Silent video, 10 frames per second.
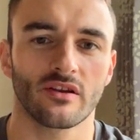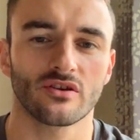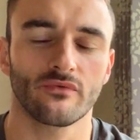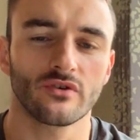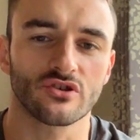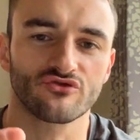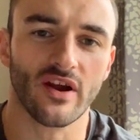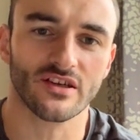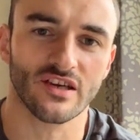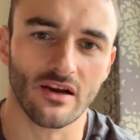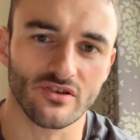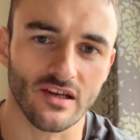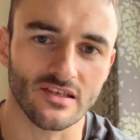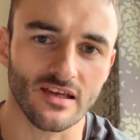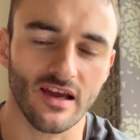So if you stretch the
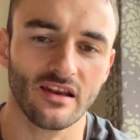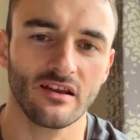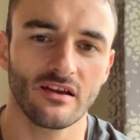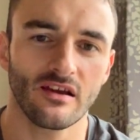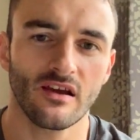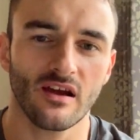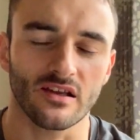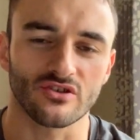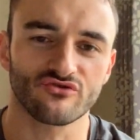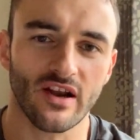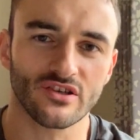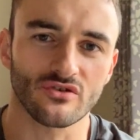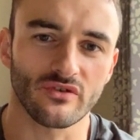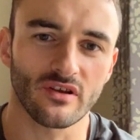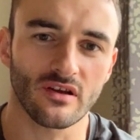outside skin and stretch
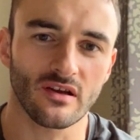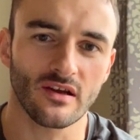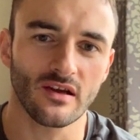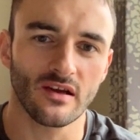all the